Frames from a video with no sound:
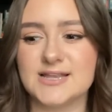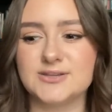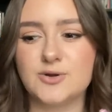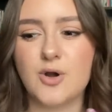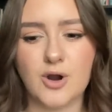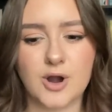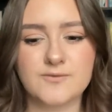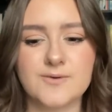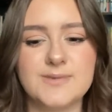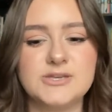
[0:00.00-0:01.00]
a little
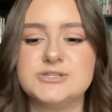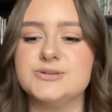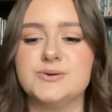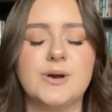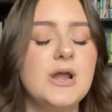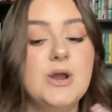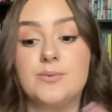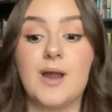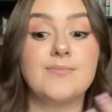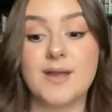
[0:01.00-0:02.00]
hard for me to
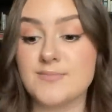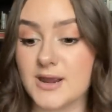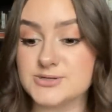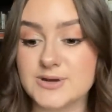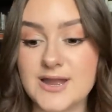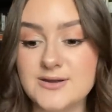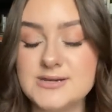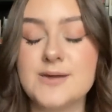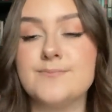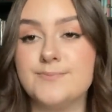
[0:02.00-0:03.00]
wrap my mind
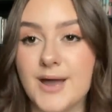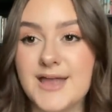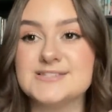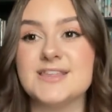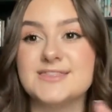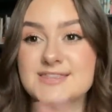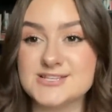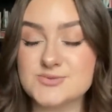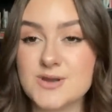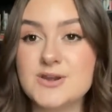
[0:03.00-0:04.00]
around, but
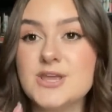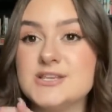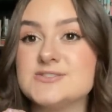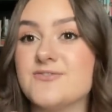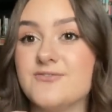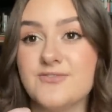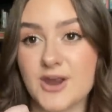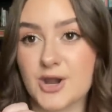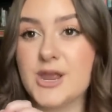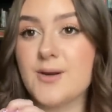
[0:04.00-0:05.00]
this one is
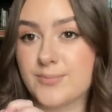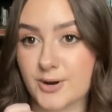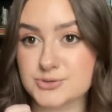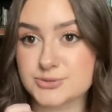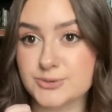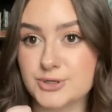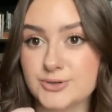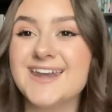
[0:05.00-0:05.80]
very approachable.